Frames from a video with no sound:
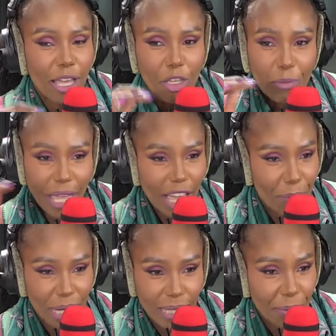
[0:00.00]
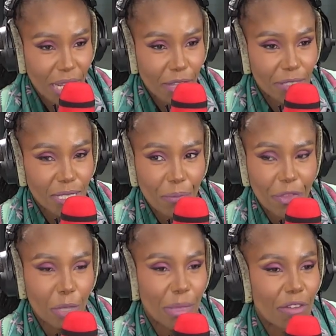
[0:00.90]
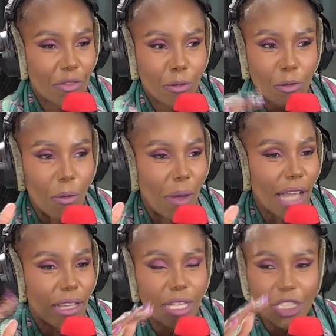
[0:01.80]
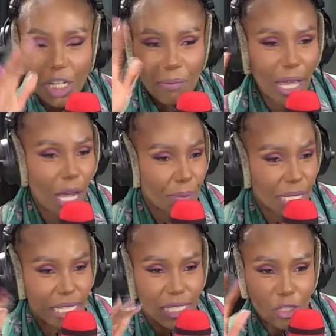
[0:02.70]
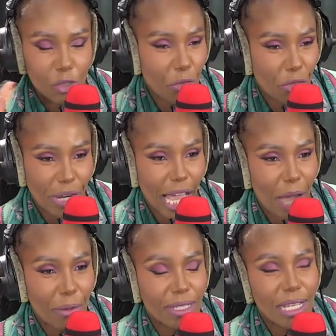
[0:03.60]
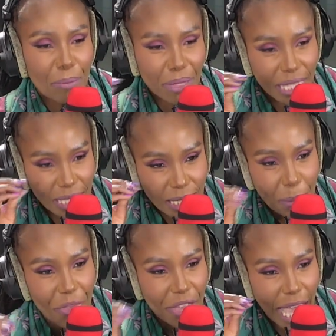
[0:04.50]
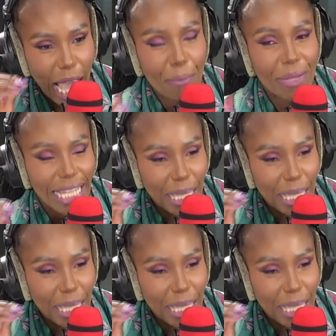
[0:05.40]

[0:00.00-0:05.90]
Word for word: You may have been in the middle of something. You may have thought, oh, I'll check my updates in two, three hours, but there's something happening